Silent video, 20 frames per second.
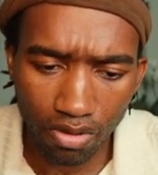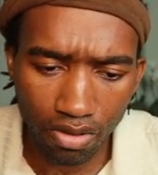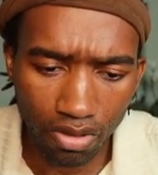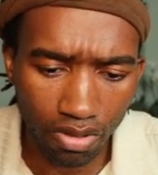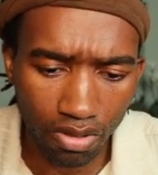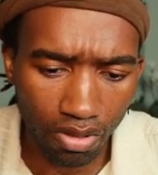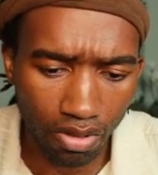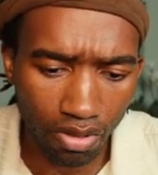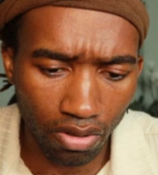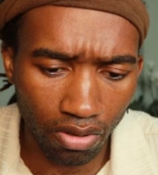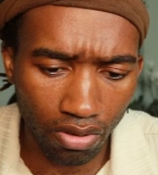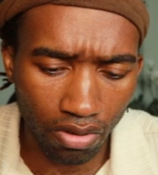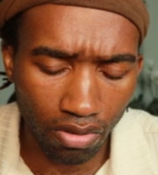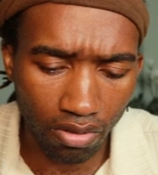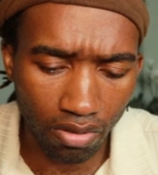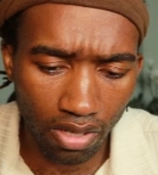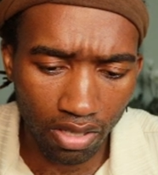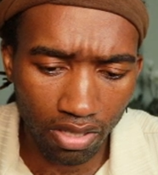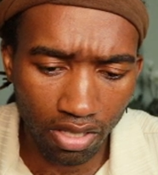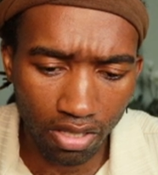
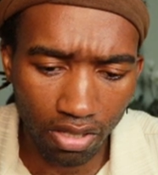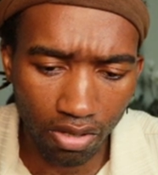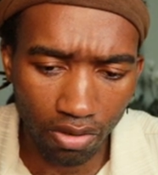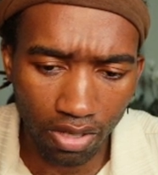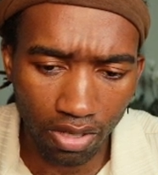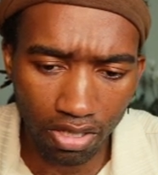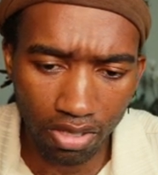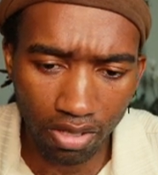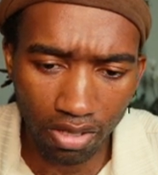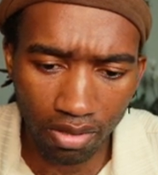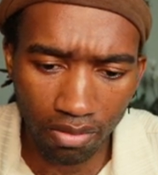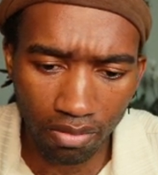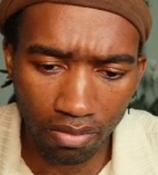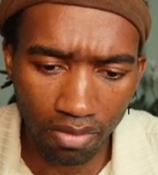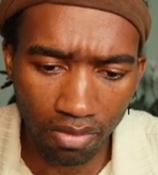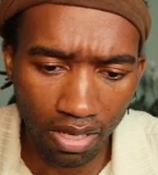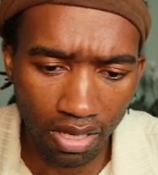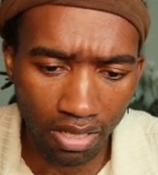So let's just go into them